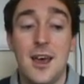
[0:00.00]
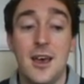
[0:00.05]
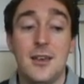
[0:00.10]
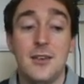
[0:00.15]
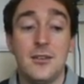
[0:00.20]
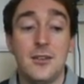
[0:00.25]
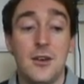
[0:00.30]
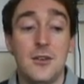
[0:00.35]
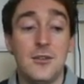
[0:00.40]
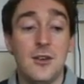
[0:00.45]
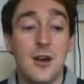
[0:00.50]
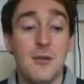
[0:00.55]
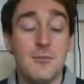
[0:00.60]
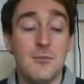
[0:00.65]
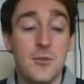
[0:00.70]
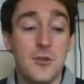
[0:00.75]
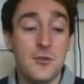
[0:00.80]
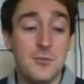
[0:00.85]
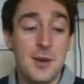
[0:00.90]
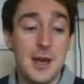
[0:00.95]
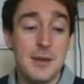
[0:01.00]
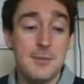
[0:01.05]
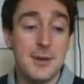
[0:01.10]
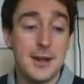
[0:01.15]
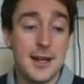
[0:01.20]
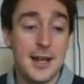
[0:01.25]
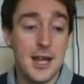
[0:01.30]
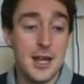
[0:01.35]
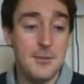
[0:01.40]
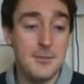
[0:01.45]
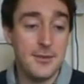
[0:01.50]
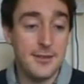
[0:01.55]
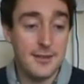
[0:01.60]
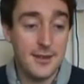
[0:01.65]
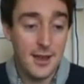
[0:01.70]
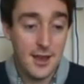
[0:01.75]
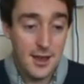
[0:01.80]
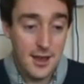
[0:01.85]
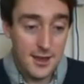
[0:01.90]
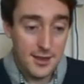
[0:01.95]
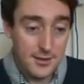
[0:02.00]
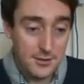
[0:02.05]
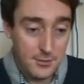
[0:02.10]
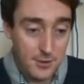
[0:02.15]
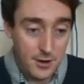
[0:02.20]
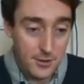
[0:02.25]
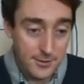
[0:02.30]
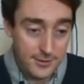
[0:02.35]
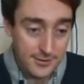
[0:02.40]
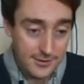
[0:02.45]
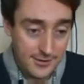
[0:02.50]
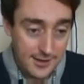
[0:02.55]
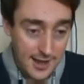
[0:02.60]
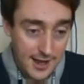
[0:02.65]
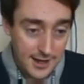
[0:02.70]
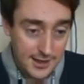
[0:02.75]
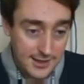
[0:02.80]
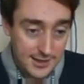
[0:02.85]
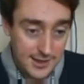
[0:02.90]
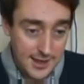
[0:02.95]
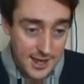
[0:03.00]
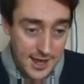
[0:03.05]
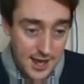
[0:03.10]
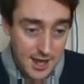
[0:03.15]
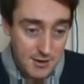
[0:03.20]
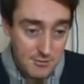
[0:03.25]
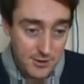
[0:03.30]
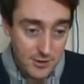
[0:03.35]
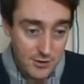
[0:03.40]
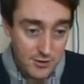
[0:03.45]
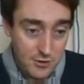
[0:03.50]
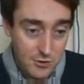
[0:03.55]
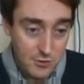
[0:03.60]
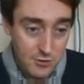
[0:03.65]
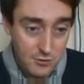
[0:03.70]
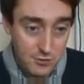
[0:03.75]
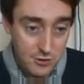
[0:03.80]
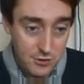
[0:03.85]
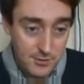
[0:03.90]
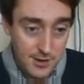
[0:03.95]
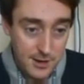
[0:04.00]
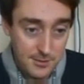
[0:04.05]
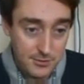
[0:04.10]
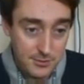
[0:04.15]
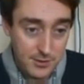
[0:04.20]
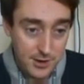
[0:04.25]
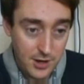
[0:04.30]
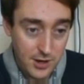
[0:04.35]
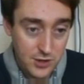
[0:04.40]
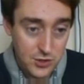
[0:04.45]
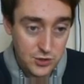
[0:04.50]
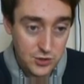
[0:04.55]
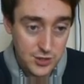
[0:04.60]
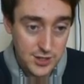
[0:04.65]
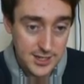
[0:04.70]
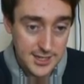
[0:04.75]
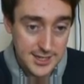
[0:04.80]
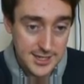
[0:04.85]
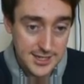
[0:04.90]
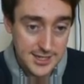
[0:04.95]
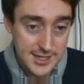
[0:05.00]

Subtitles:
So number of paper clips, that's what I was saying there. We've gone all the way up to 100.